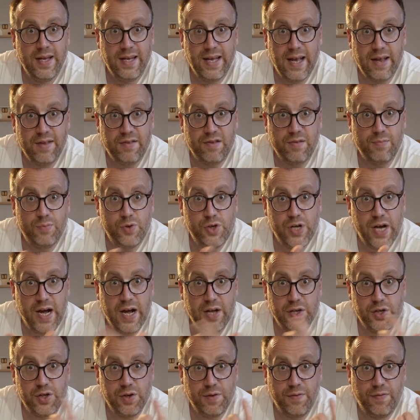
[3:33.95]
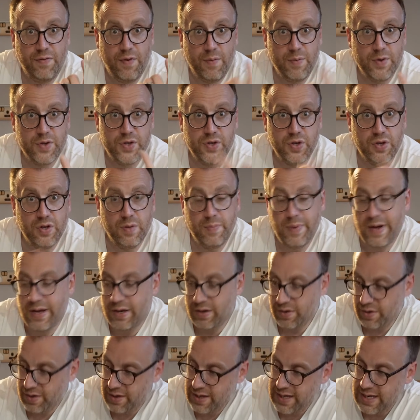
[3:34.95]
getting some charge from the solar
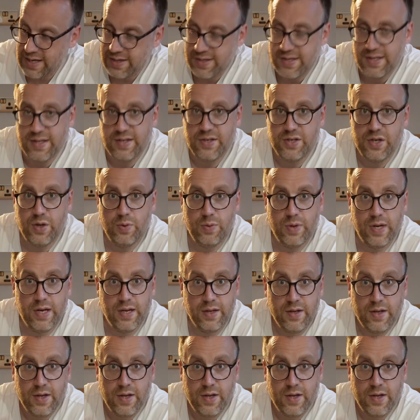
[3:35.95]
panel into this unit.